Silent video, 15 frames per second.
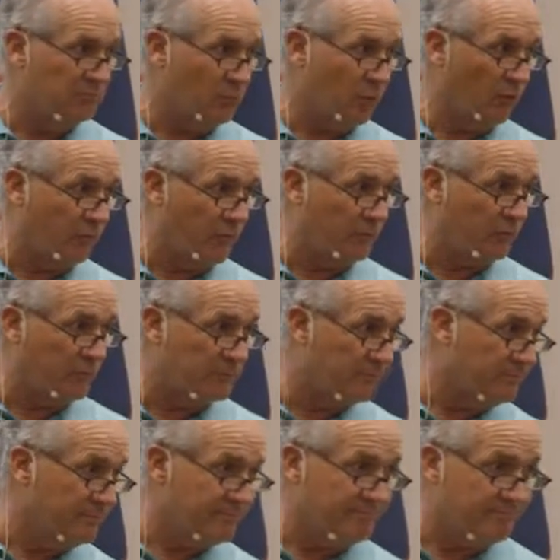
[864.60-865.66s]
More efficient.
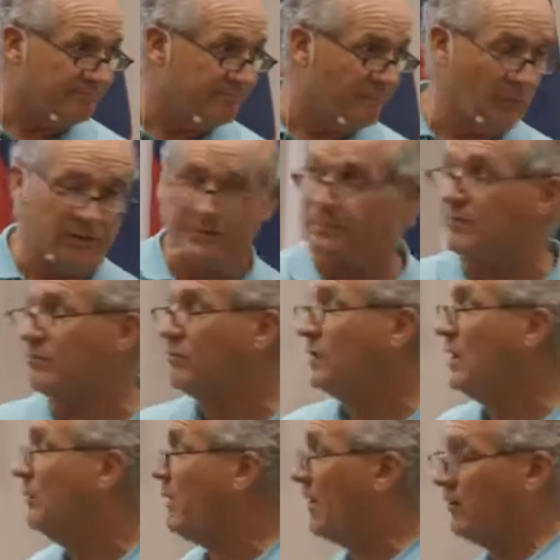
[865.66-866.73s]
Right?
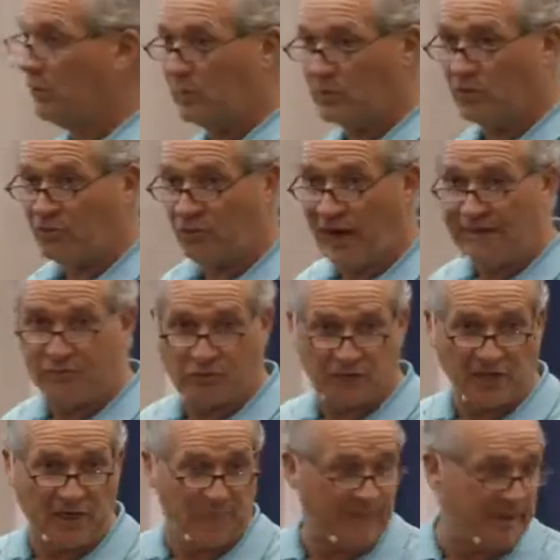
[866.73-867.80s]
And I don't know what the drivers
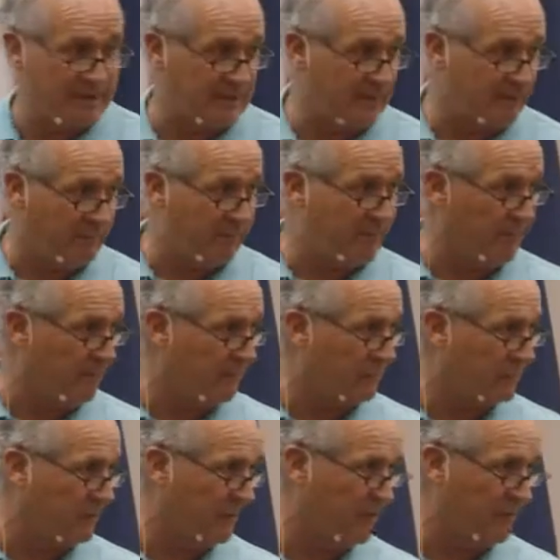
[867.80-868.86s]
think about that when they get home
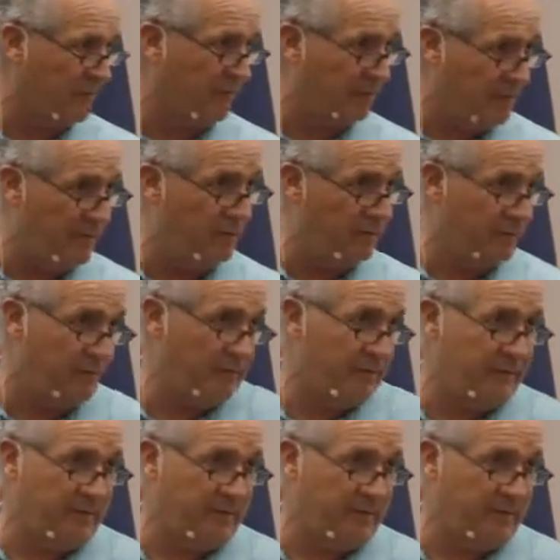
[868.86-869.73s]
and say, hey, we don't need you today.